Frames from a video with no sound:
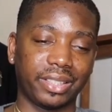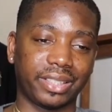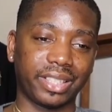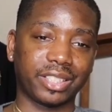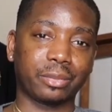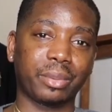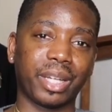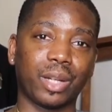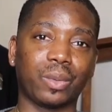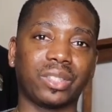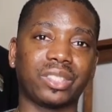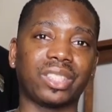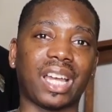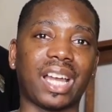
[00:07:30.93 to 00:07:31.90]
this man
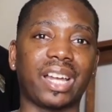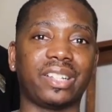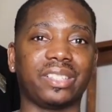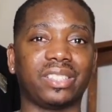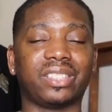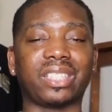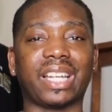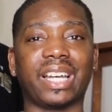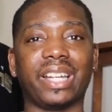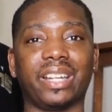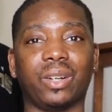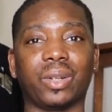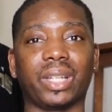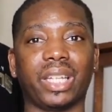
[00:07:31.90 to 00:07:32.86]
retired and
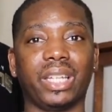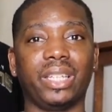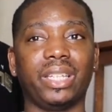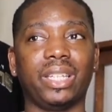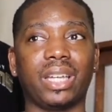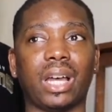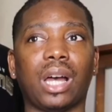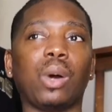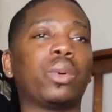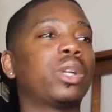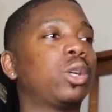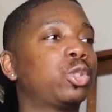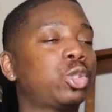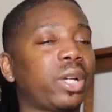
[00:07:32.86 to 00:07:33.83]
decided, okay, I
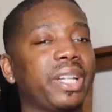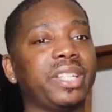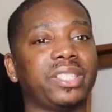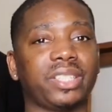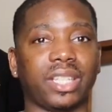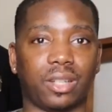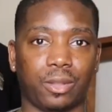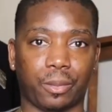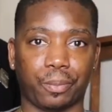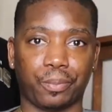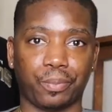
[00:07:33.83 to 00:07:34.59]
want to go try this out.